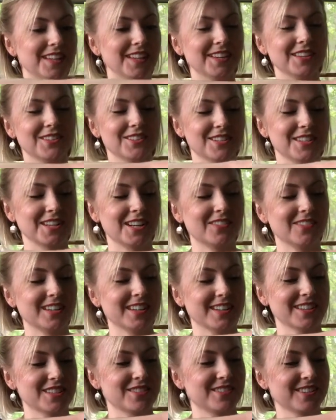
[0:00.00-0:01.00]
Using all my
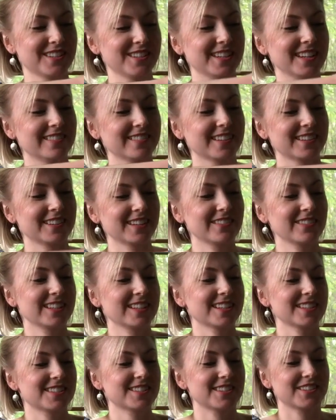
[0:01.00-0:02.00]
husband's shaving cream, he
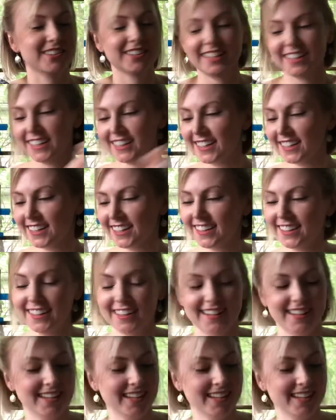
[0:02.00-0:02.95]
doesn't know it.